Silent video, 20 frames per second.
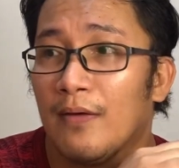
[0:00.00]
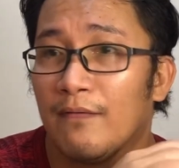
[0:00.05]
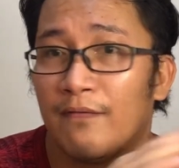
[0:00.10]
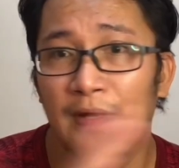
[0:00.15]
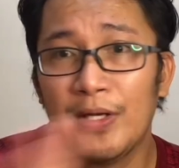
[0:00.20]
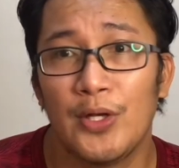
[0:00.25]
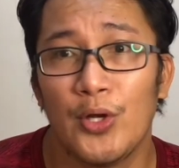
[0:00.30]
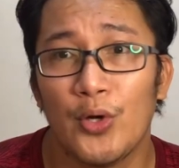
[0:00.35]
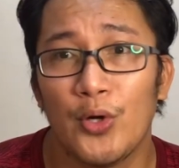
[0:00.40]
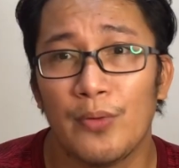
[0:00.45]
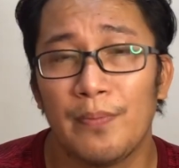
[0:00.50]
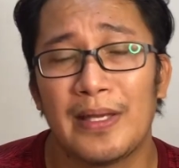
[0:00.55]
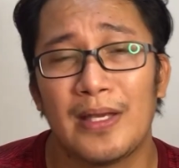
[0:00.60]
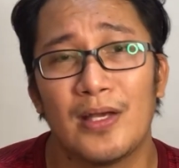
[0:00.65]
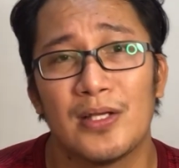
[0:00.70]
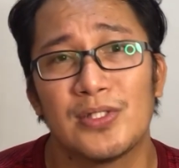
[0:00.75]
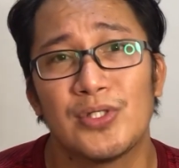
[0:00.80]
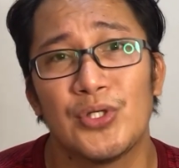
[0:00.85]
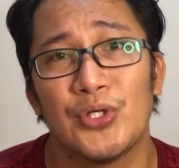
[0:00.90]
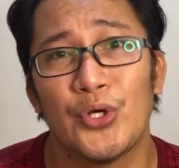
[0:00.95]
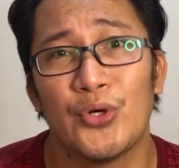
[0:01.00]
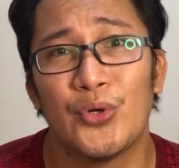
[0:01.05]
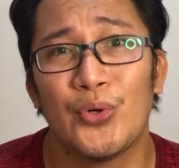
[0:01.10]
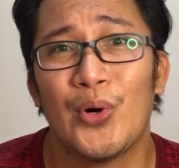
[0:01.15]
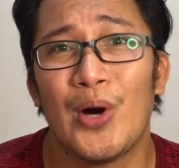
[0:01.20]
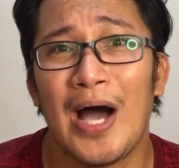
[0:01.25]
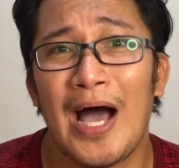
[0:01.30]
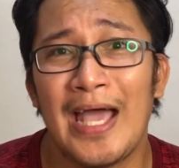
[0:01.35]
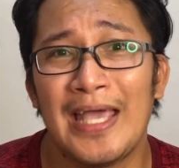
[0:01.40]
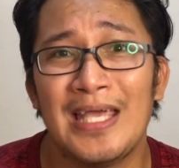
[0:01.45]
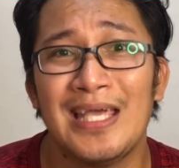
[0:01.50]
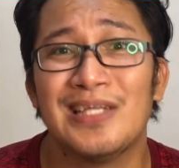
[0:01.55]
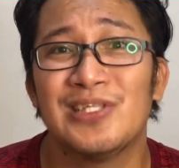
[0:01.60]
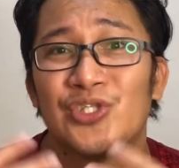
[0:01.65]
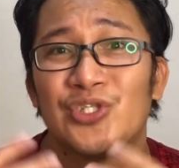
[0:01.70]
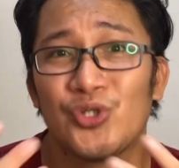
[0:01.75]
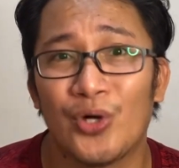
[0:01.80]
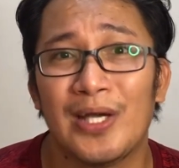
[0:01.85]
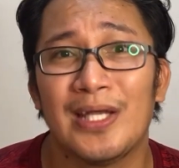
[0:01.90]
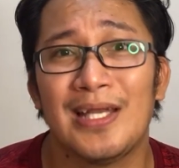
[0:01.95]
video, because you know, I
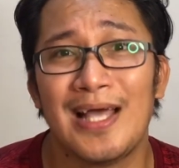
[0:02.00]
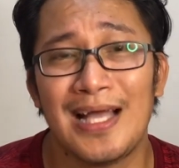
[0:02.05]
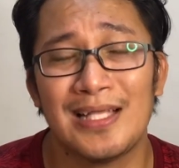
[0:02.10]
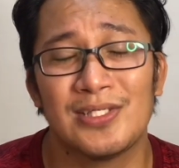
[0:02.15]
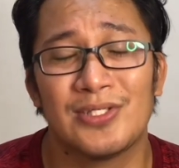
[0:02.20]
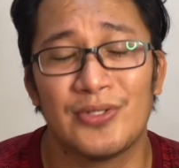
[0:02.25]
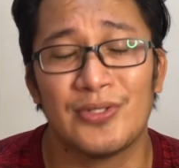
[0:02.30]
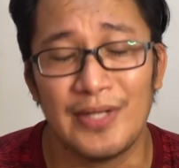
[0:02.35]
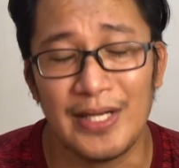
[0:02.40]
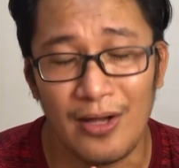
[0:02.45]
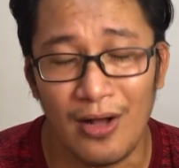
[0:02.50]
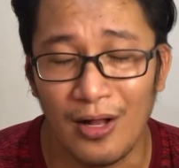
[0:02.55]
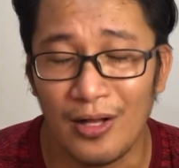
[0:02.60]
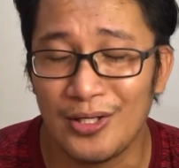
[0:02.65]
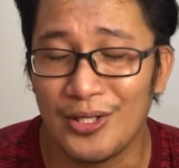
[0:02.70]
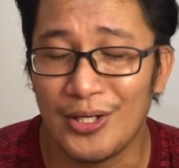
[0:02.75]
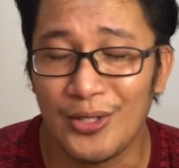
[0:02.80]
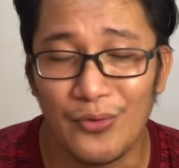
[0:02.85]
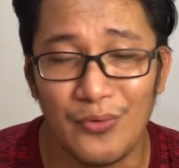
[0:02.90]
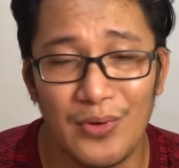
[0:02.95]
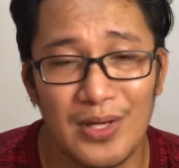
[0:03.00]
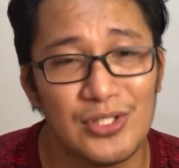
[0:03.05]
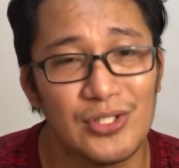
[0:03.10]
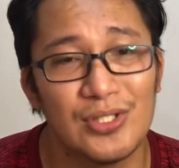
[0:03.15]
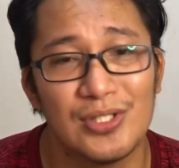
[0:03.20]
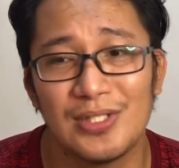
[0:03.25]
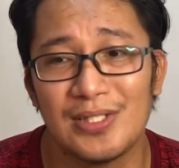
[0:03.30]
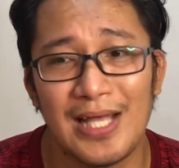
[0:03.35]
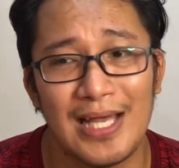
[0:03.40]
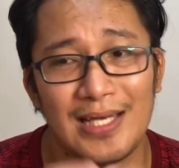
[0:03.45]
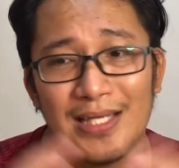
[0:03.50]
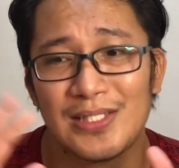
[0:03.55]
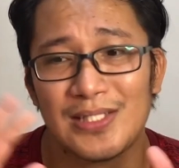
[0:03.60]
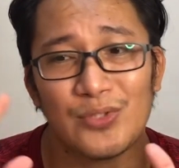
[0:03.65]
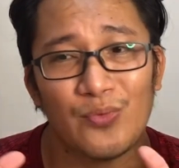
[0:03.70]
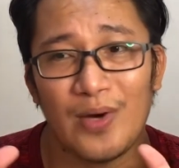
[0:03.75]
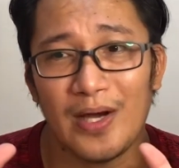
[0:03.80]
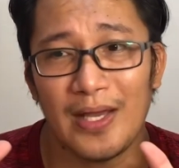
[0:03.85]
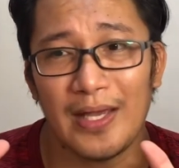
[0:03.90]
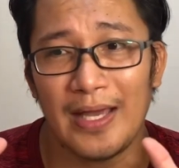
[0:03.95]
enjoyed answering all your questions. That is
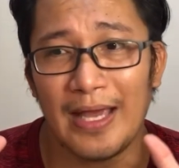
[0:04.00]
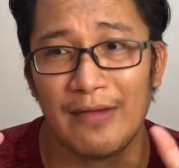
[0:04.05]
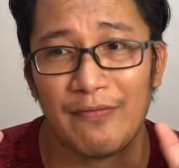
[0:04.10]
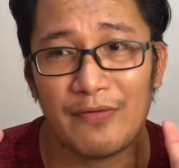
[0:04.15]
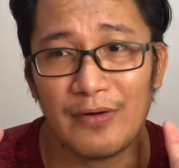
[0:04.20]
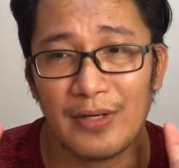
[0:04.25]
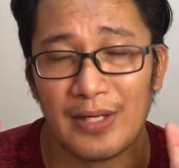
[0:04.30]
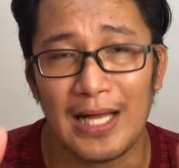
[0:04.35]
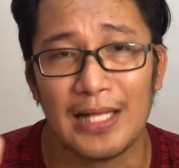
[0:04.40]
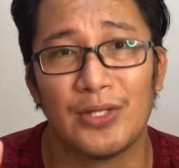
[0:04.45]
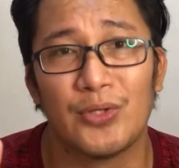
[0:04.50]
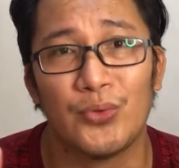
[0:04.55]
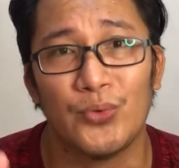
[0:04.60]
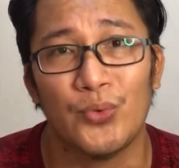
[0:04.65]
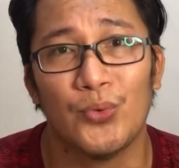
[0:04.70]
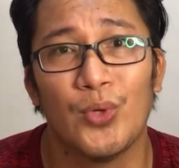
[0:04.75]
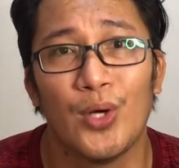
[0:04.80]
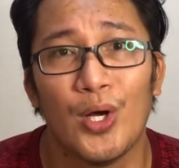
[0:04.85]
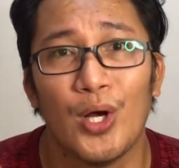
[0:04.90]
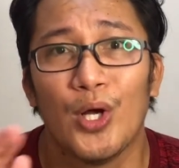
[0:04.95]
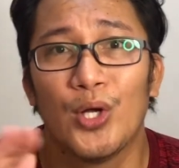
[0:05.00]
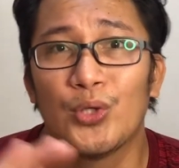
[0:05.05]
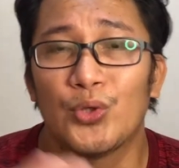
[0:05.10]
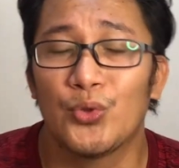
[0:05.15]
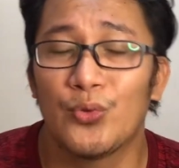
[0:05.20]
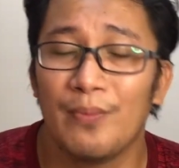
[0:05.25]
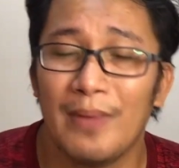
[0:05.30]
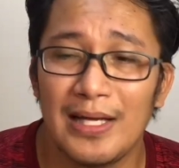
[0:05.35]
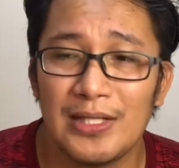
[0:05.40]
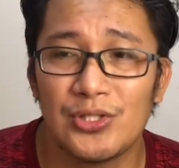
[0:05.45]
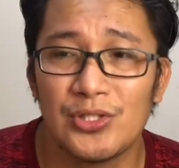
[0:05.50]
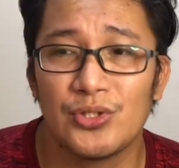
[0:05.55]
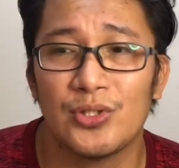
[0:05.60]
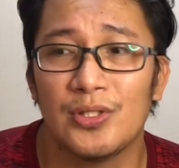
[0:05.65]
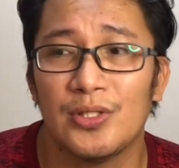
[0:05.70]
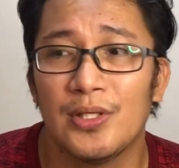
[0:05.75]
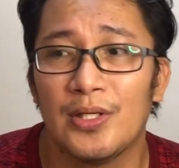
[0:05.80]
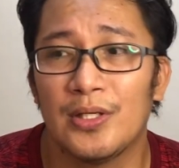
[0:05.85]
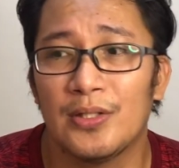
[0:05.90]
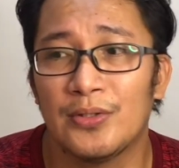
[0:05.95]
why I forgot to
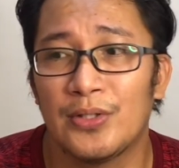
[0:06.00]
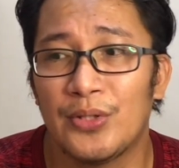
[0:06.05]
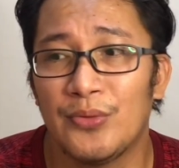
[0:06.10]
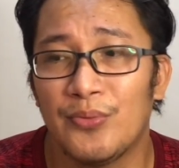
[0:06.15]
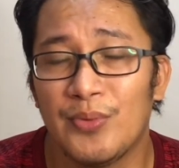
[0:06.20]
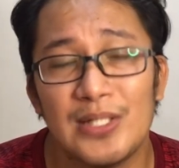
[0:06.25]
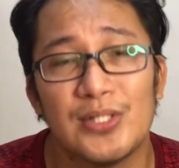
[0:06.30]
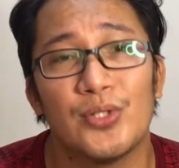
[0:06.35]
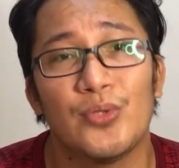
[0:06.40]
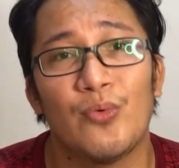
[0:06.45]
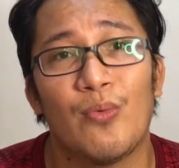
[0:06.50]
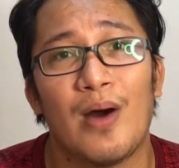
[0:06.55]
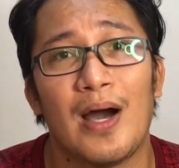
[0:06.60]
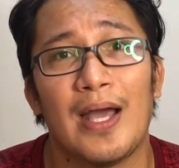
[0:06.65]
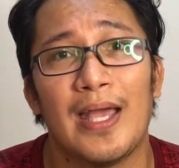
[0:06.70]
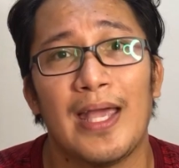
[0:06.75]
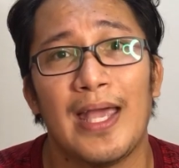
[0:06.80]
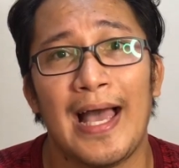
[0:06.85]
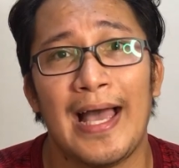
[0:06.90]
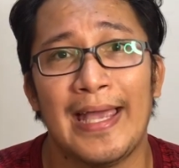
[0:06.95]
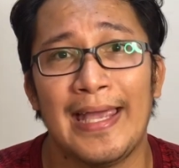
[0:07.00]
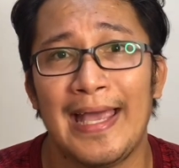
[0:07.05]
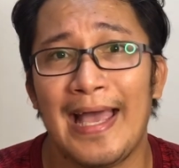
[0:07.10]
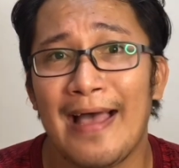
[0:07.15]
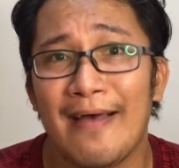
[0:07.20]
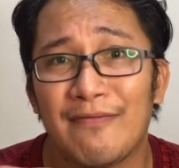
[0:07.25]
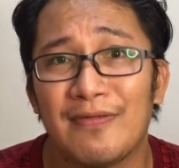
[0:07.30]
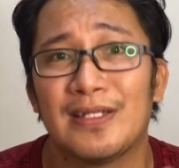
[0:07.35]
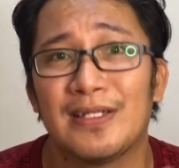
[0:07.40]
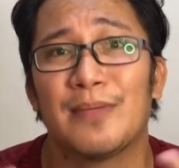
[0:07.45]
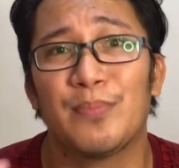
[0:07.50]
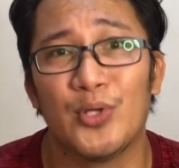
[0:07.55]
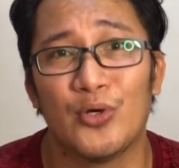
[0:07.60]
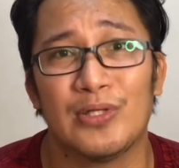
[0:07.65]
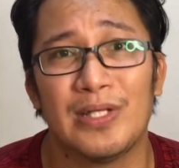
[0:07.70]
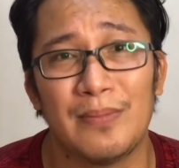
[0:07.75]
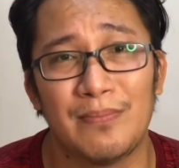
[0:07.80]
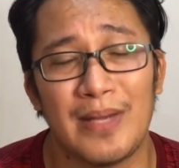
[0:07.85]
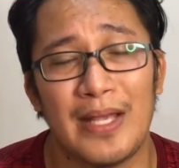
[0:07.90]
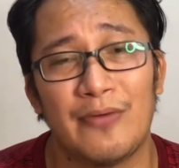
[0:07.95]
mention the reason why I haven't
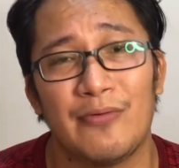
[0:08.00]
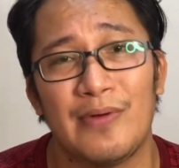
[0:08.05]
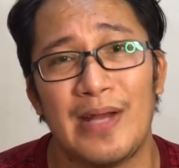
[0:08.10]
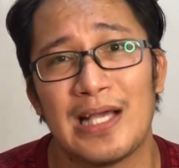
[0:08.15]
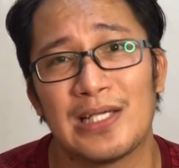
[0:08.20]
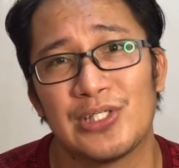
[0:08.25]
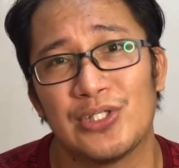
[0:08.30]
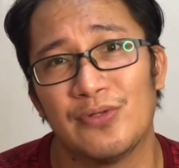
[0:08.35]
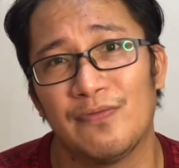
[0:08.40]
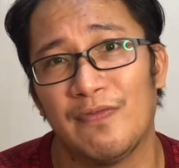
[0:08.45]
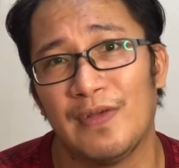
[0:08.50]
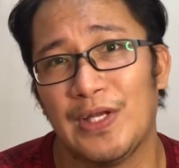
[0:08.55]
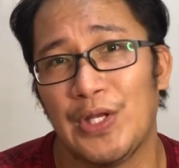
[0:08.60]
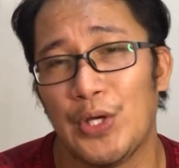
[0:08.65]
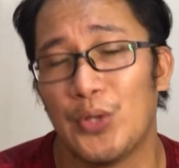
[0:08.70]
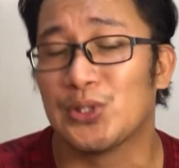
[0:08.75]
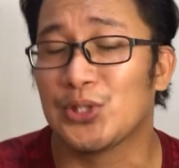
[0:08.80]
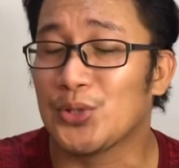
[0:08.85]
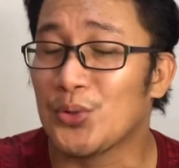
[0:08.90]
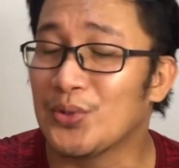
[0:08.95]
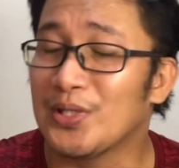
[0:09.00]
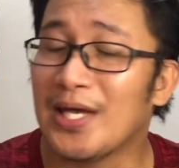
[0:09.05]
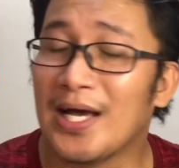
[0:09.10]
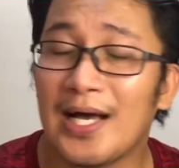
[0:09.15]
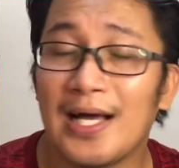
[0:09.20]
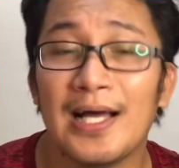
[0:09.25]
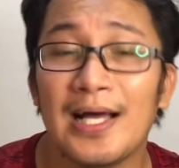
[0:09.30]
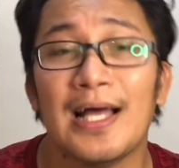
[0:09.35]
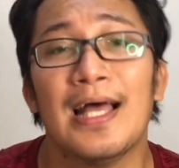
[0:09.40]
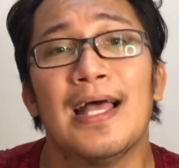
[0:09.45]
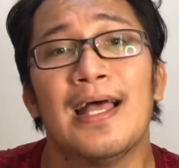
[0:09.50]
uploaded my reaction video. So yeah,